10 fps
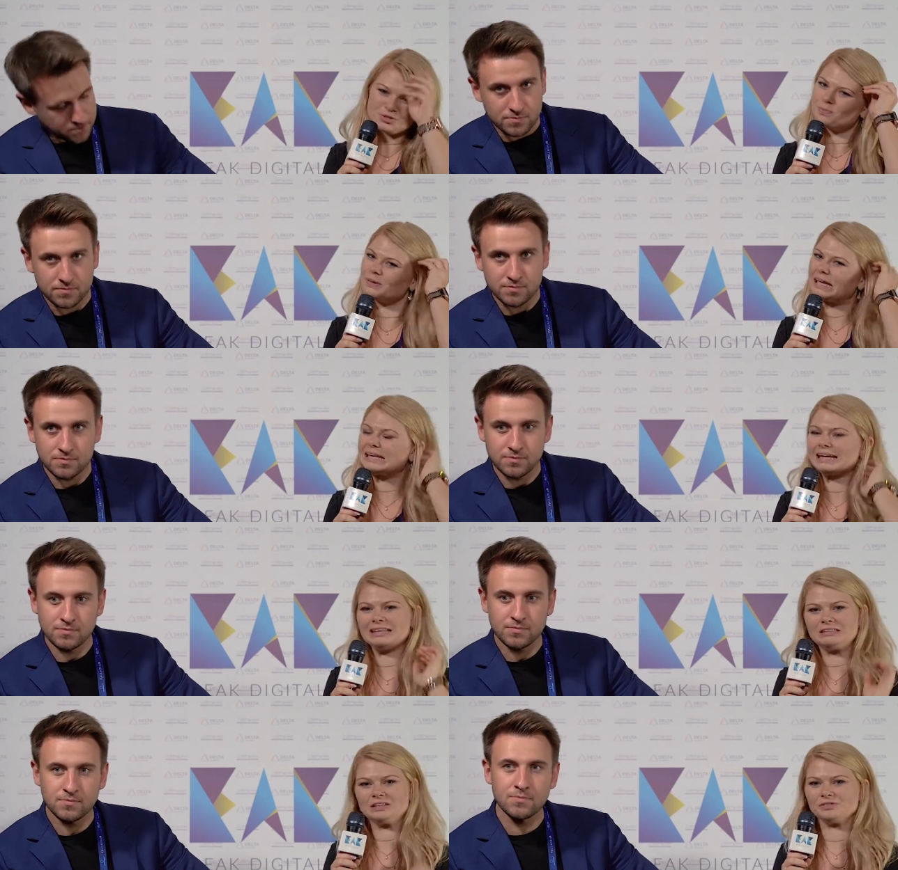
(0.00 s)
Speaker 1: to be in
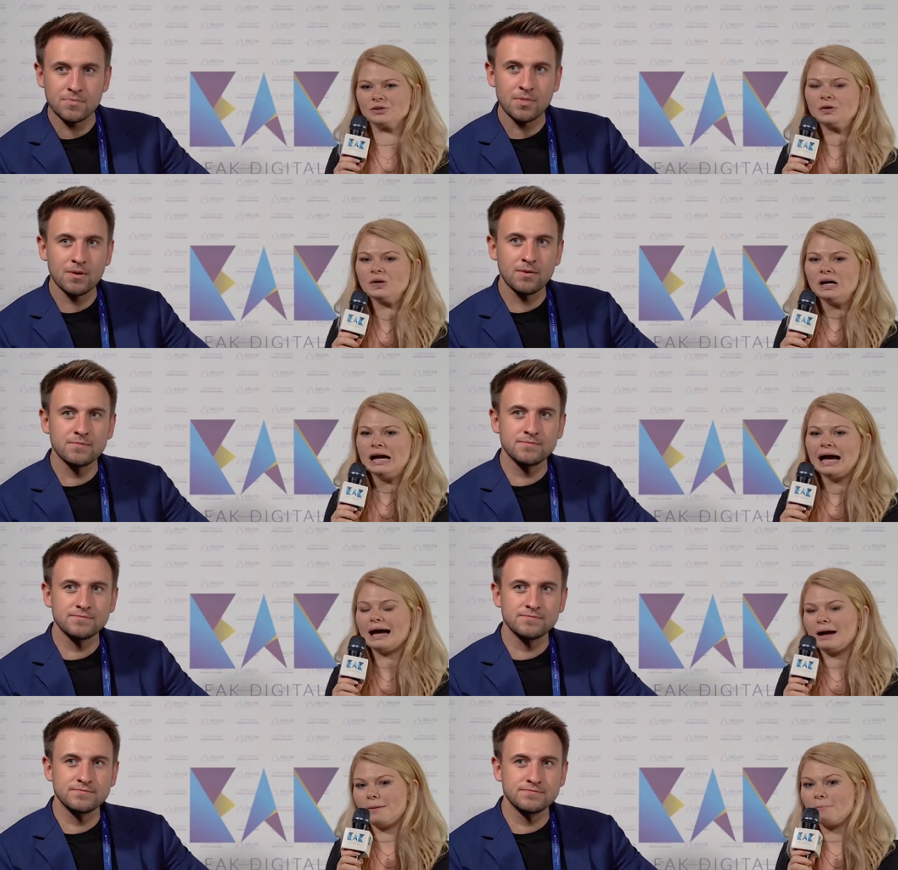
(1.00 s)
the interview.
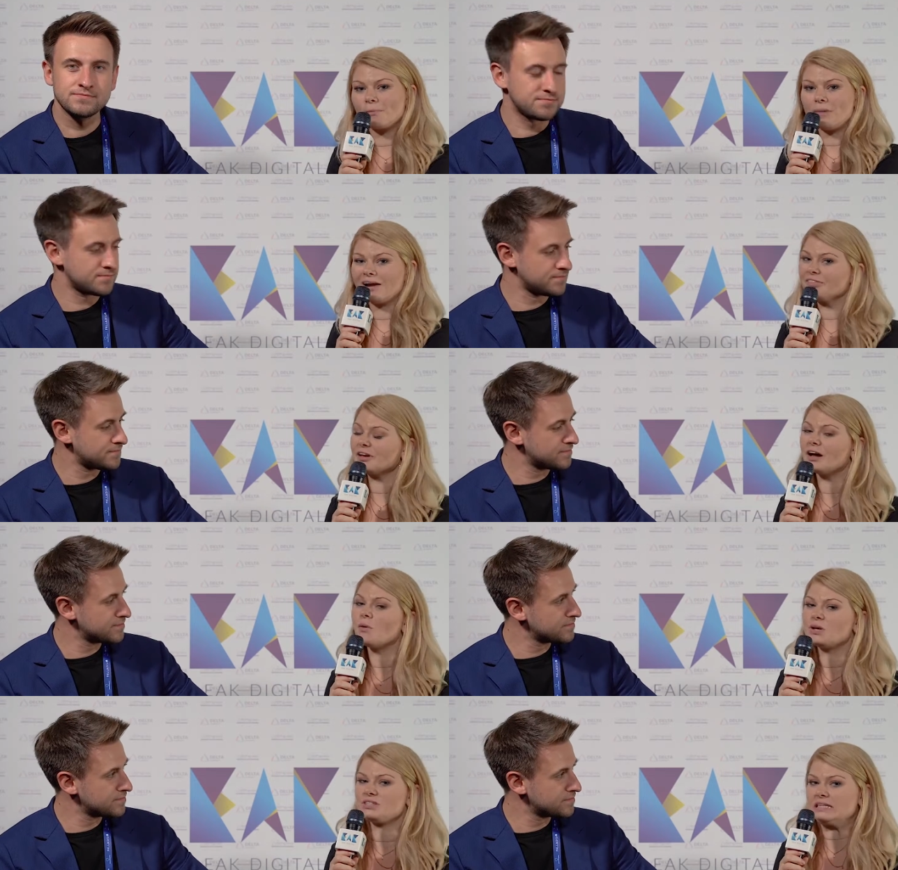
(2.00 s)
Um,
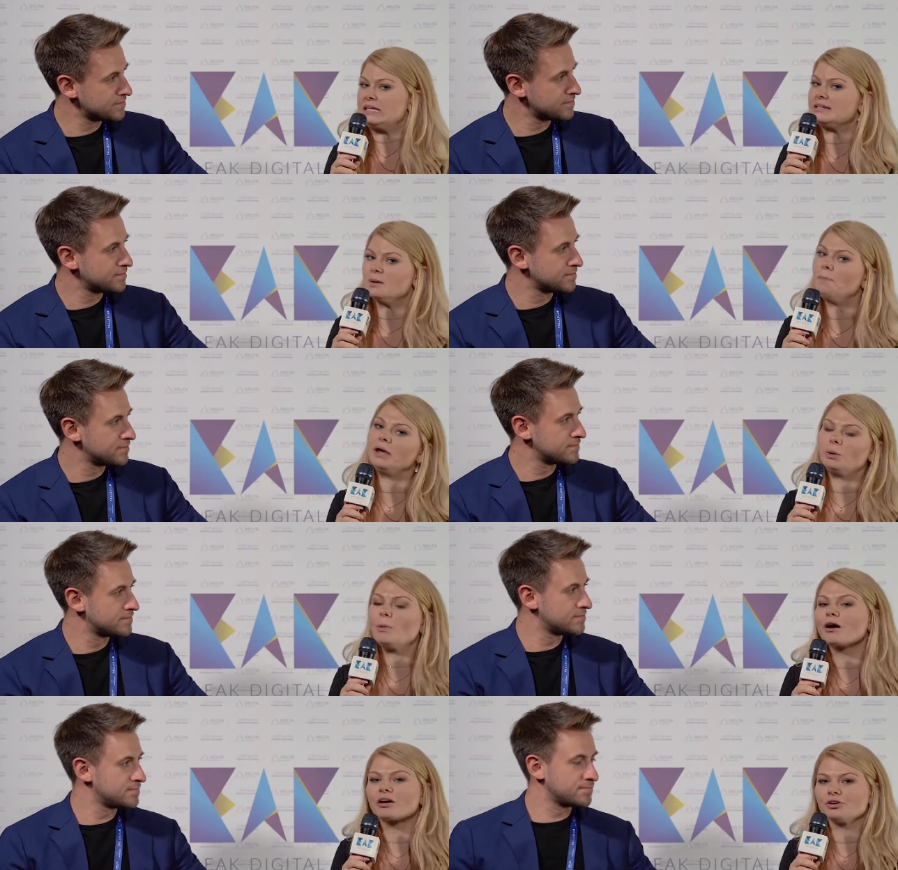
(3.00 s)
Malta we see as a big
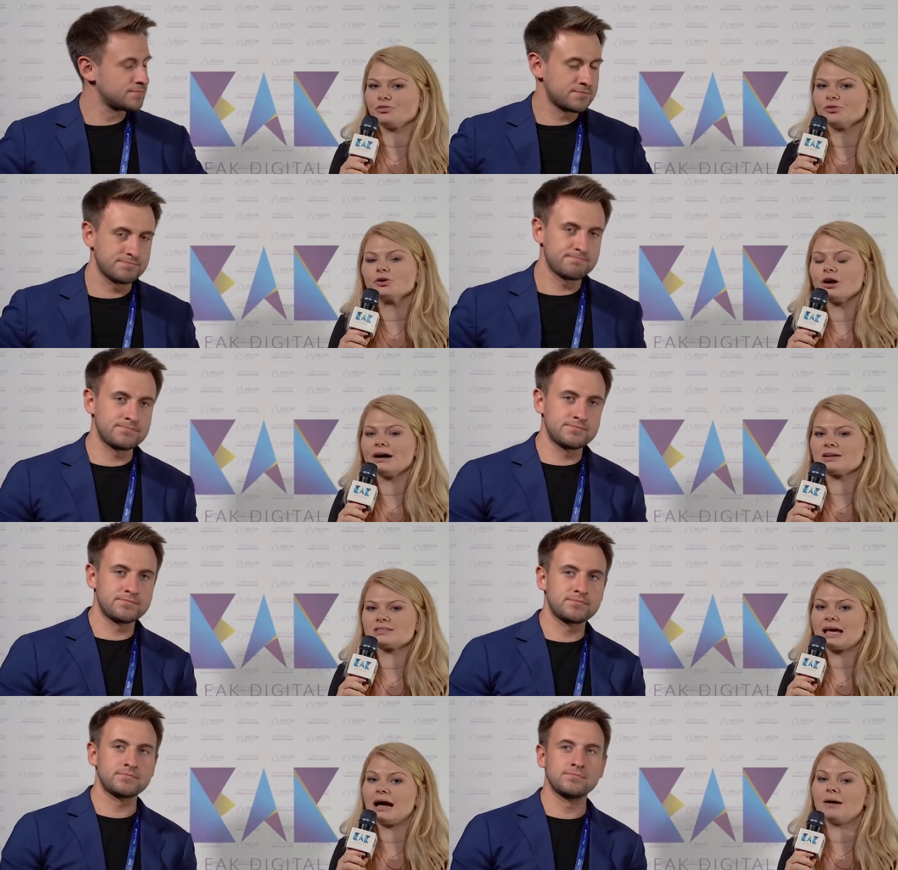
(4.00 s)
market for
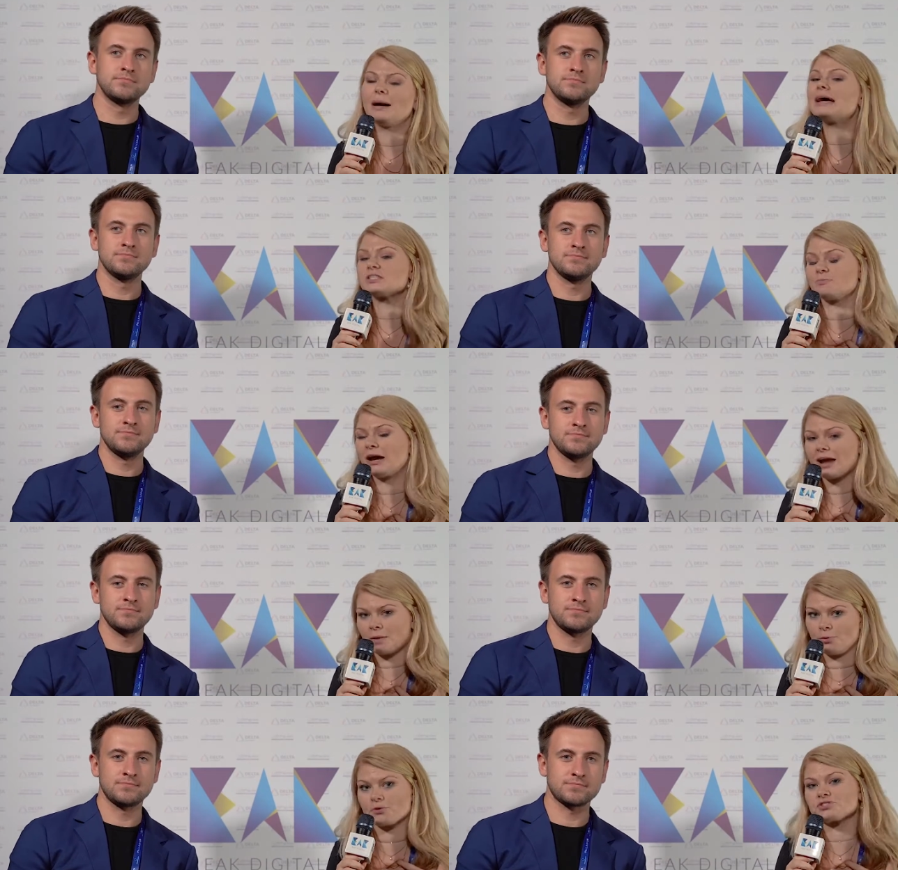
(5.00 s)
us. Um, as
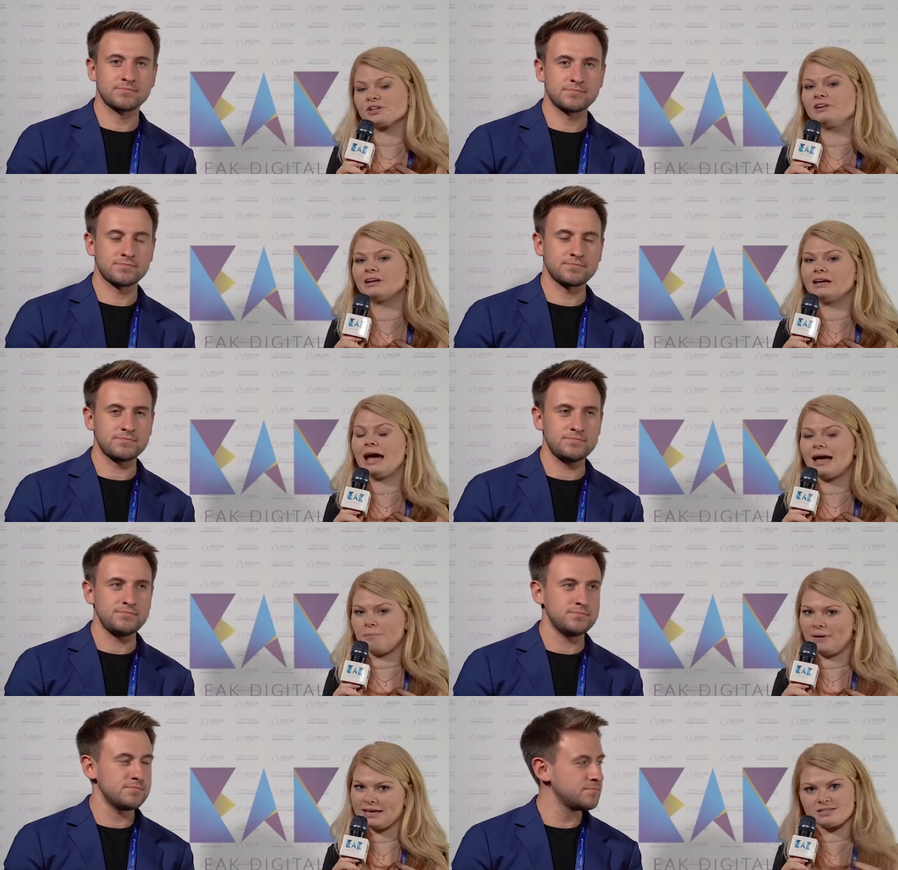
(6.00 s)
I personally,
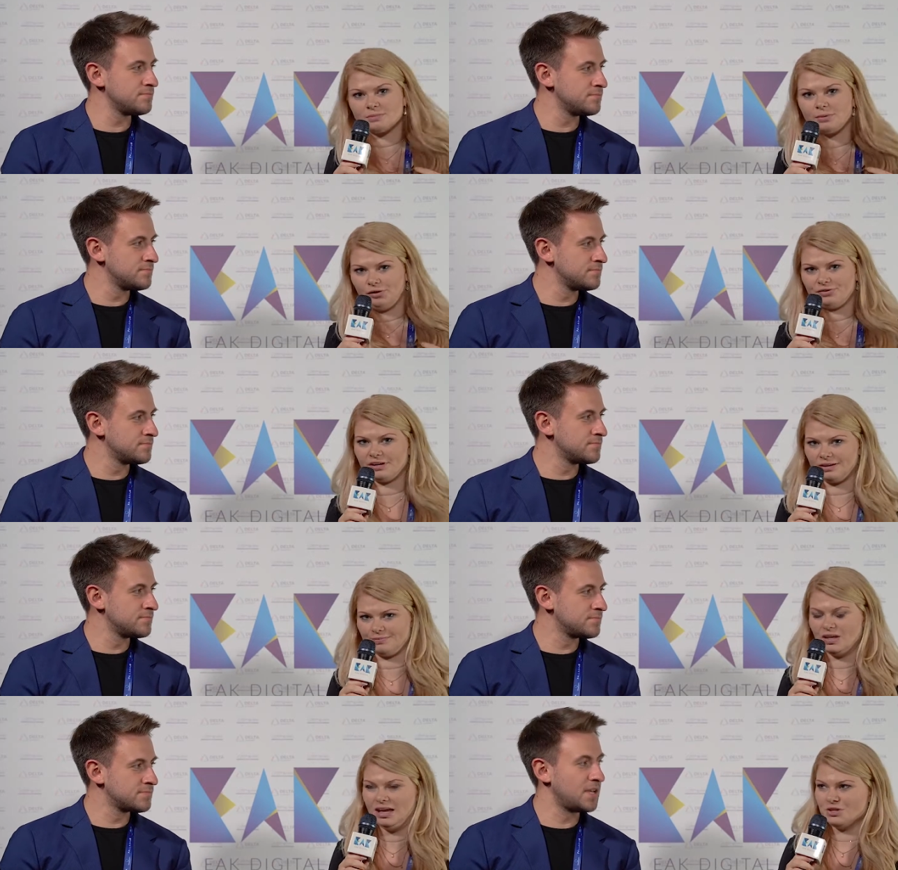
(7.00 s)
I'm based in
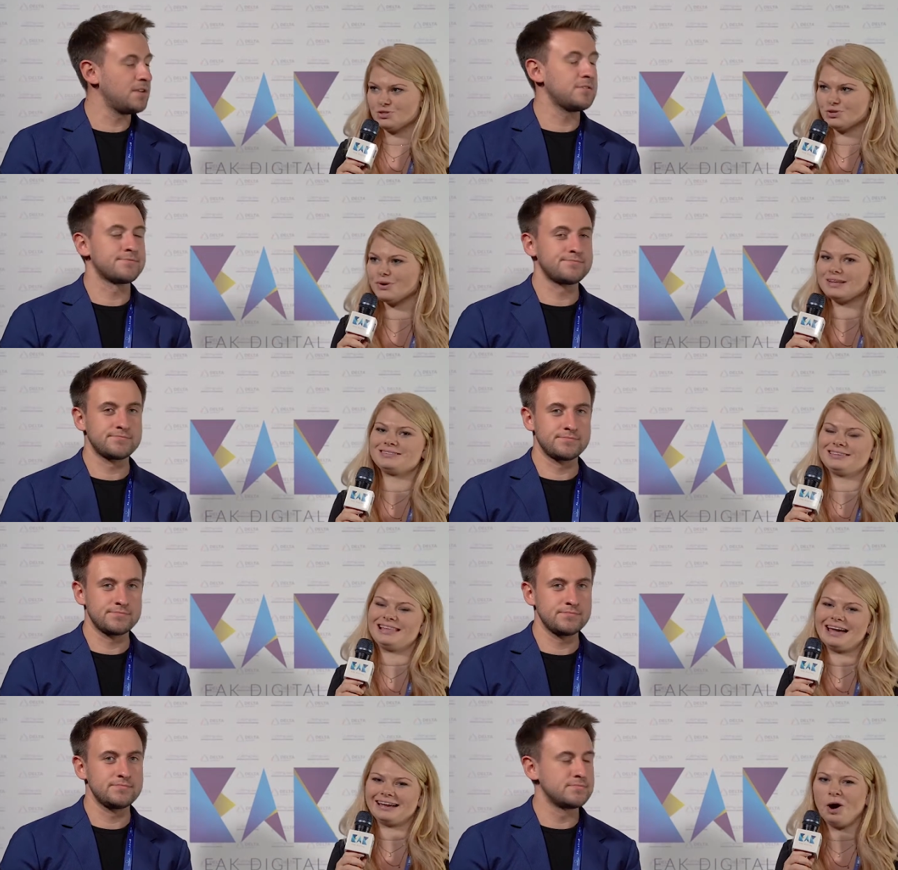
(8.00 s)
Malta, so it's
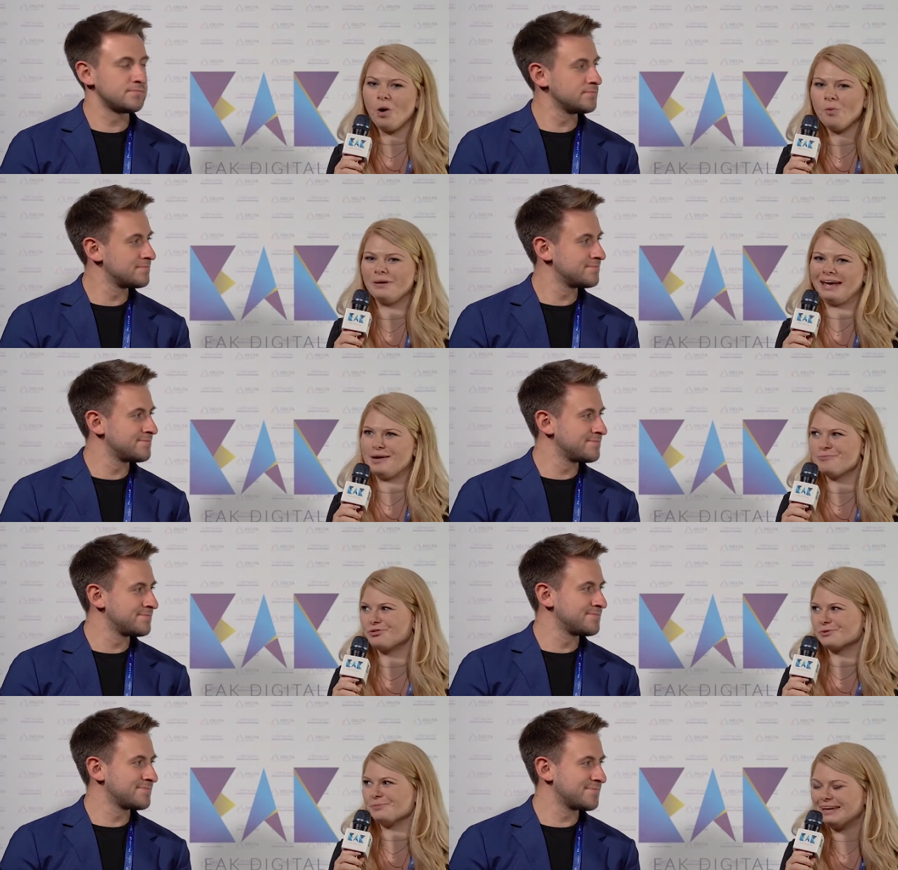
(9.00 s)
like a home game
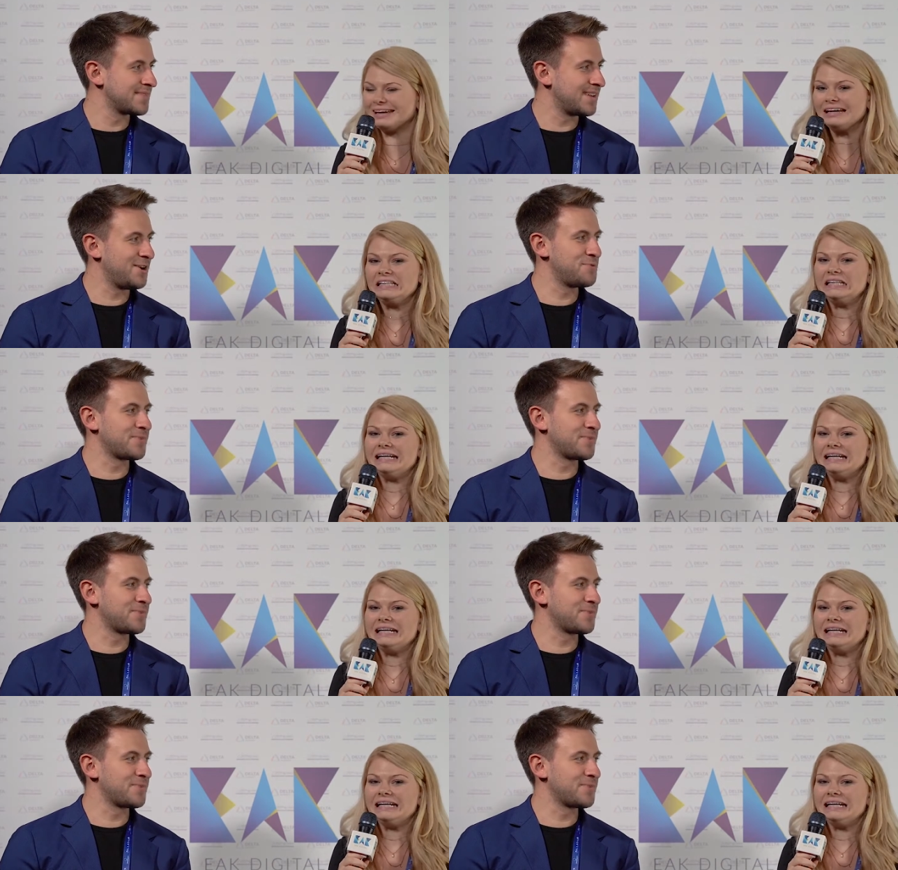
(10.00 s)
for me.